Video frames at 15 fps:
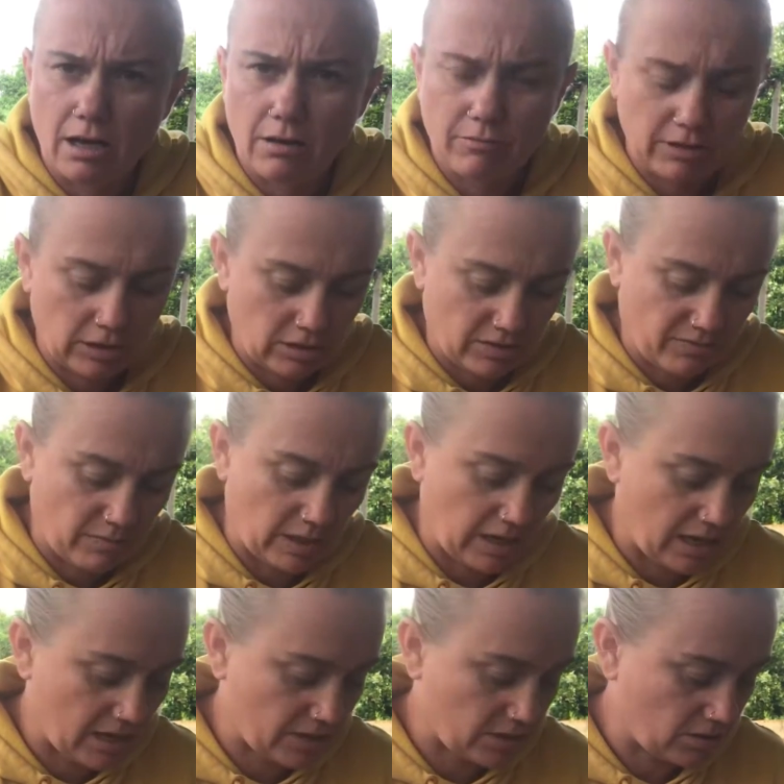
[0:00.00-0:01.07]
when I left my
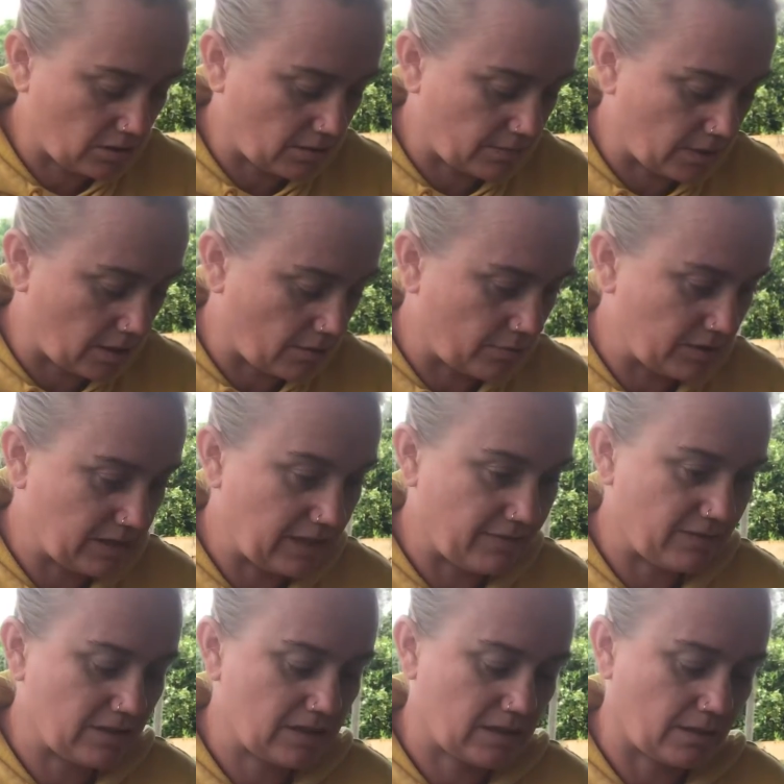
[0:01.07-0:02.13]
last job, I was
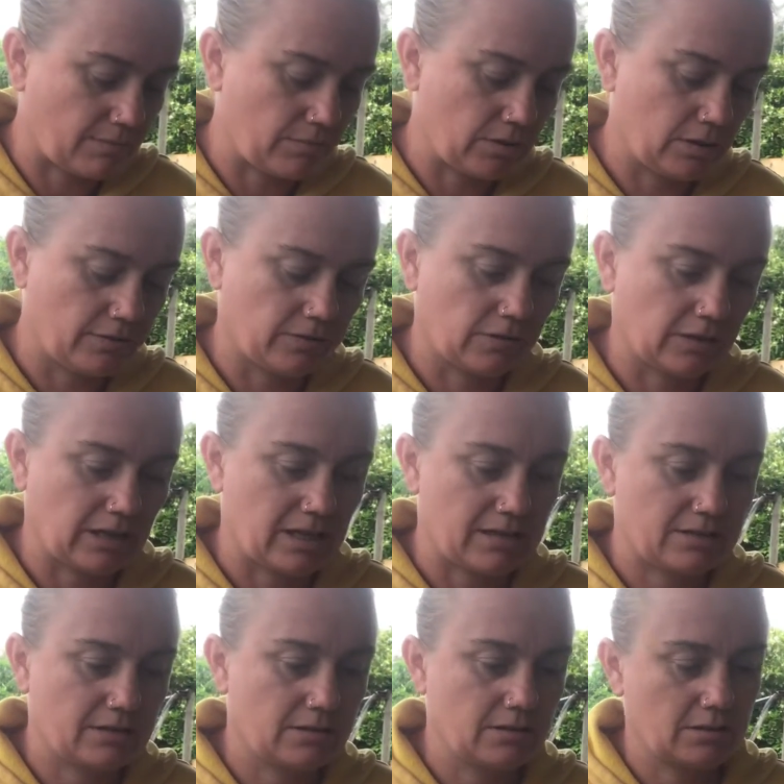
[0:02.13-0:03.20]
given some beautiful
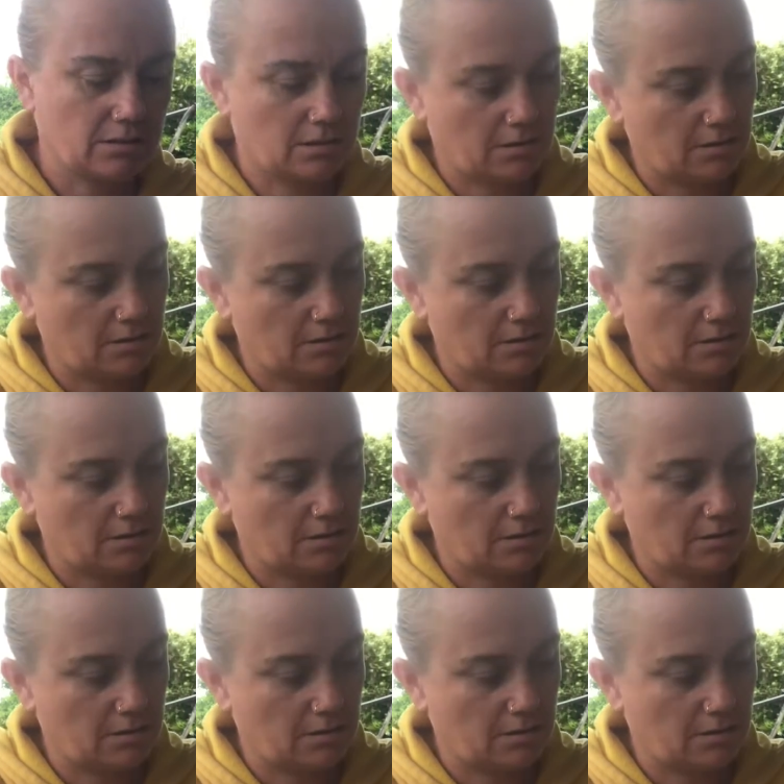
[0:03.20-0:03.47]
glasses,